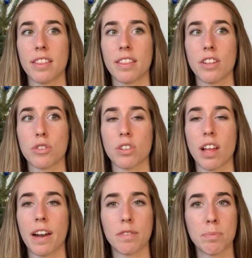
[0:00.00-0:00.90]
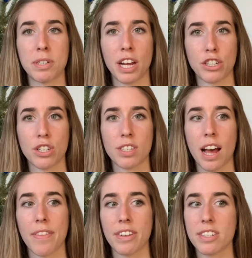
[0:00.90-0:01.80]
there's a lot of limitations
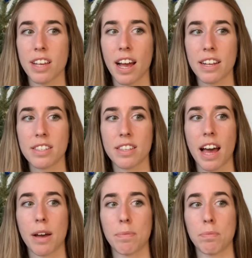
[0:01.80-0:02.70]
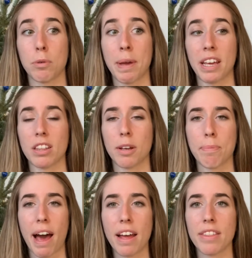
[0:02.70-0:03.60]
on the designs that will make it look
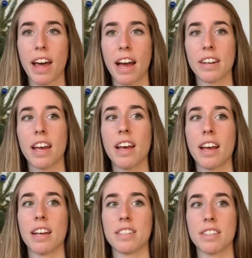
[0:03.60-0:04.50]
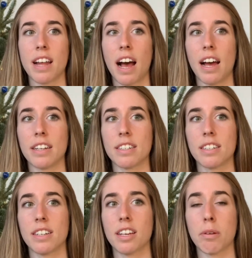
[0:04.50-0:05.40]
bad that is not
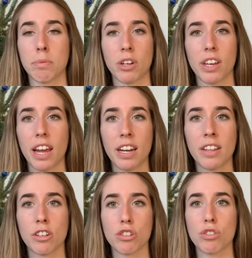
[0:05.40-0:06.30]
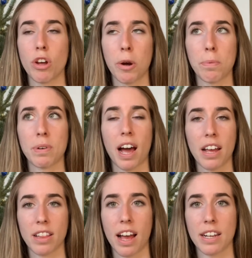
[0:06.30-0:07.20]
communicated. There's no
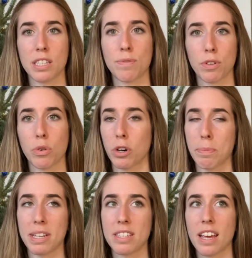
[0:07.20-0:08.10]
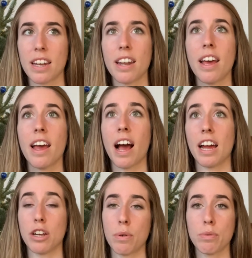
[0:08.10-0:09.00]
guidelines for the ornaments, and I
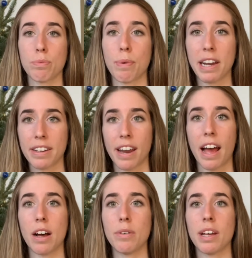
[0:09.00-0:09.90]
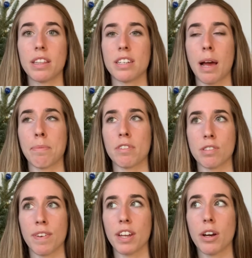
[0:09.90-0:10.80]
know right now at the time of this
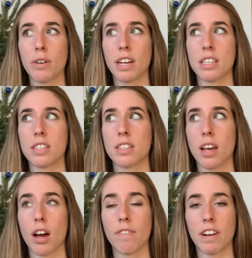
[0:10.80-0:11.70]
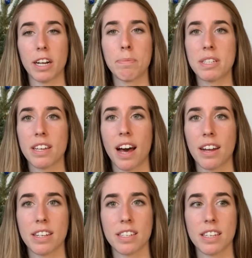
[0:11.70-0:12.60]
video it's a very busy
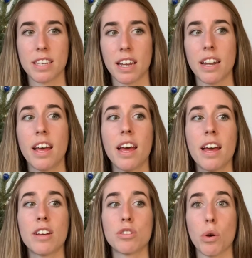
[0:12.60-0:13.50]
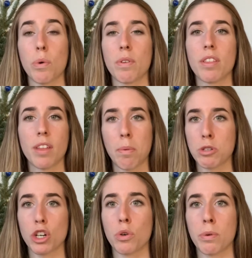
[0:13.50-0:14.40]
holiday season, so I'm
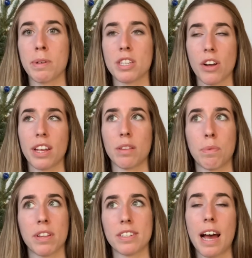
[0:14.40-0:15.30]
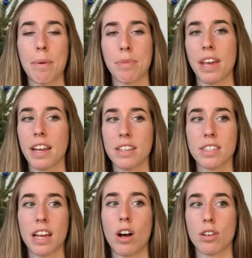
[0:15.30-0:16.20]
sure ornaments are like one of the top things,
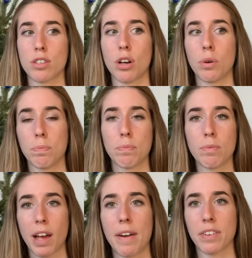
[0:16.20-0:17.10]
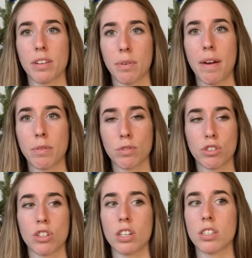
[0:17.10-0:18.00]
and also everyone's
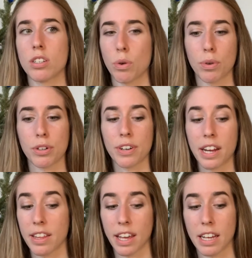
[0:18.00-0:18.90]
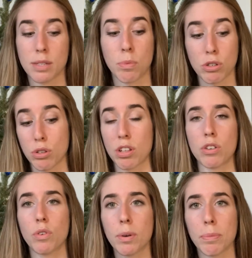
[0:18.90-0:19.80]
just ordering things more so than
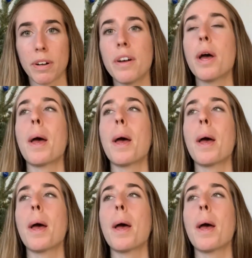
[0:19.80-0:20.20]
normal.